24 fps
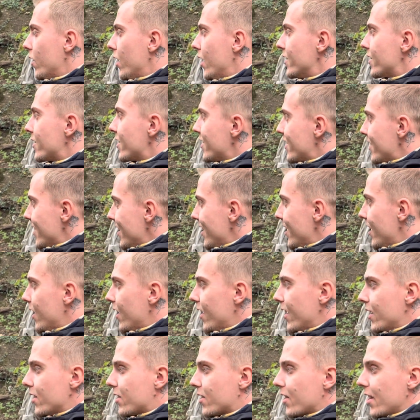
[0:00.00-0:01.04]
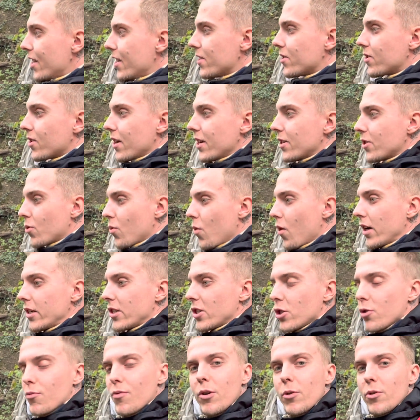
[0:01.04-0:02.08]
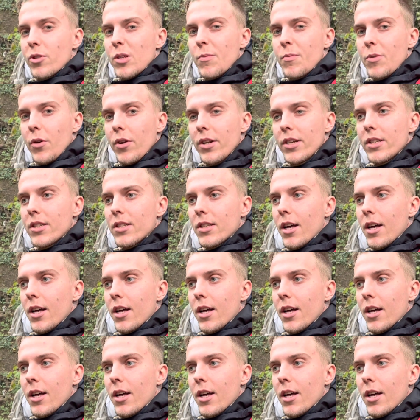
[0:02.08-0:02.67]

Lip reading: to see it is quite surreal, to be honest.